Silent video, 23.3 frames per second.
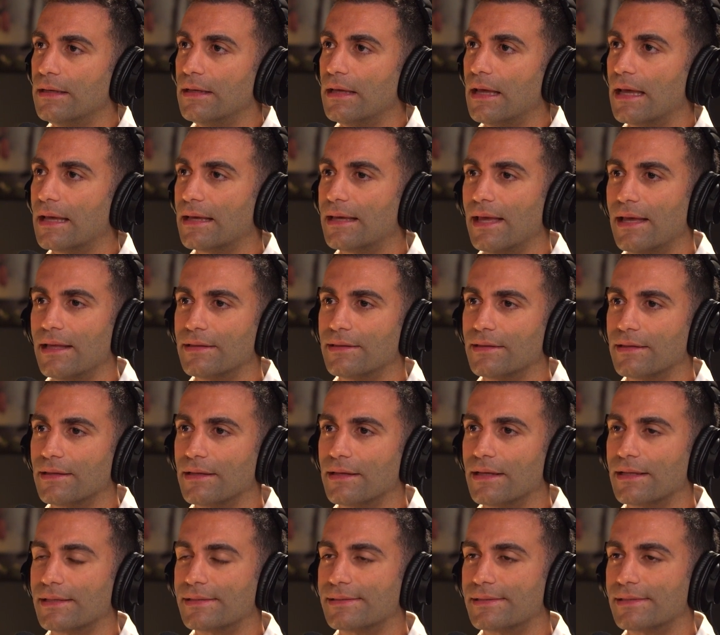again,
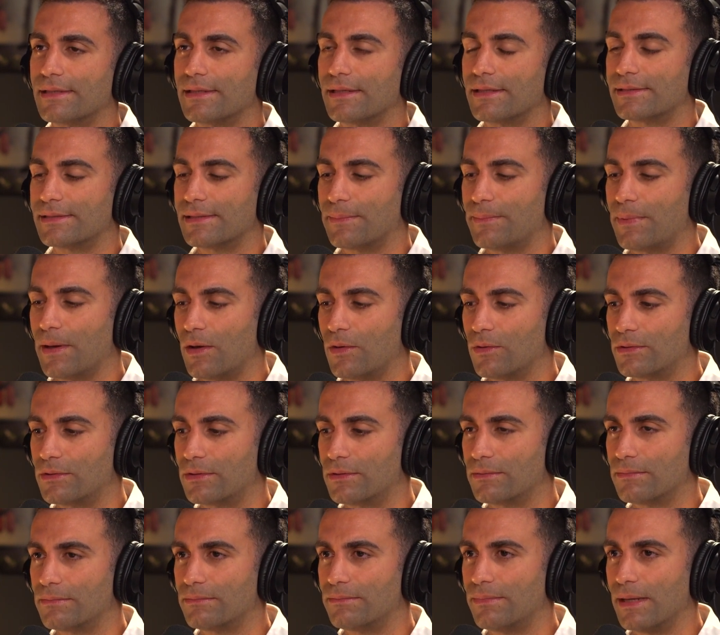it's about
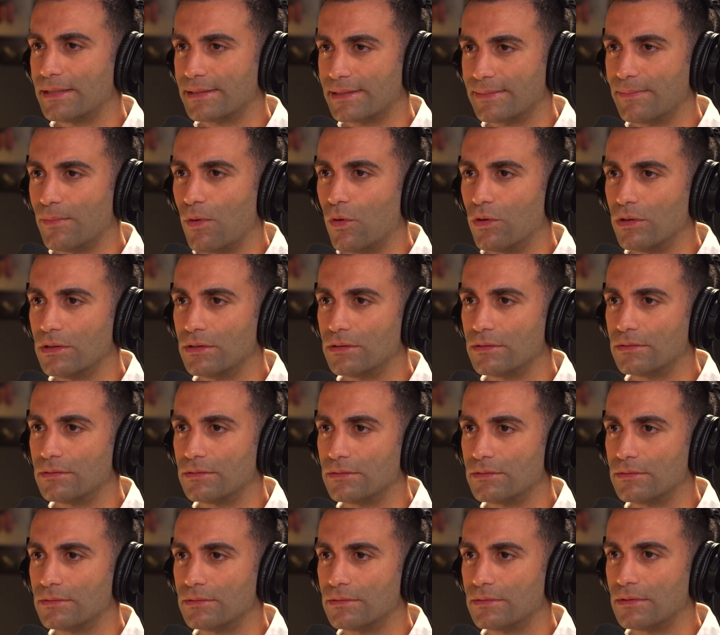bet small
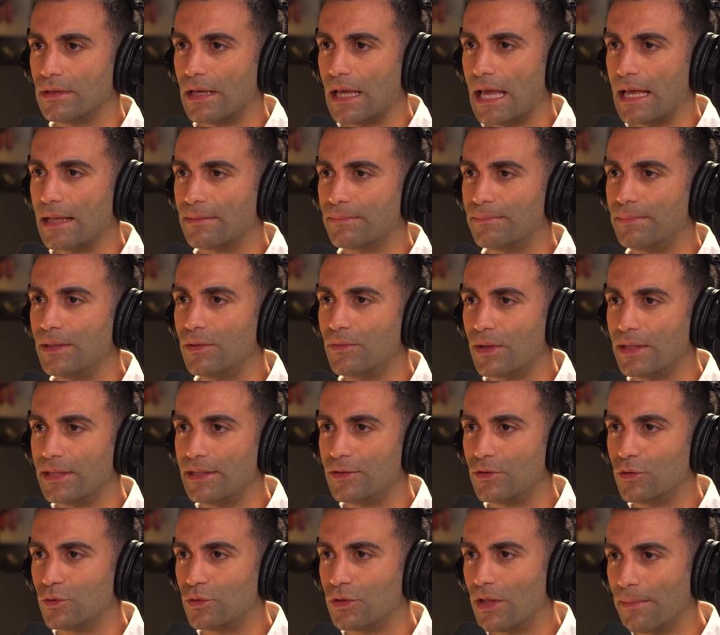and be ready
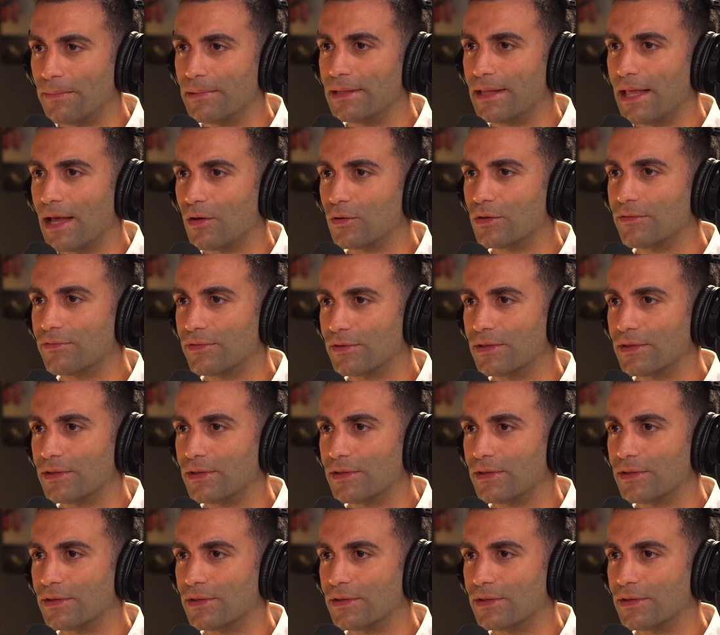to double down if it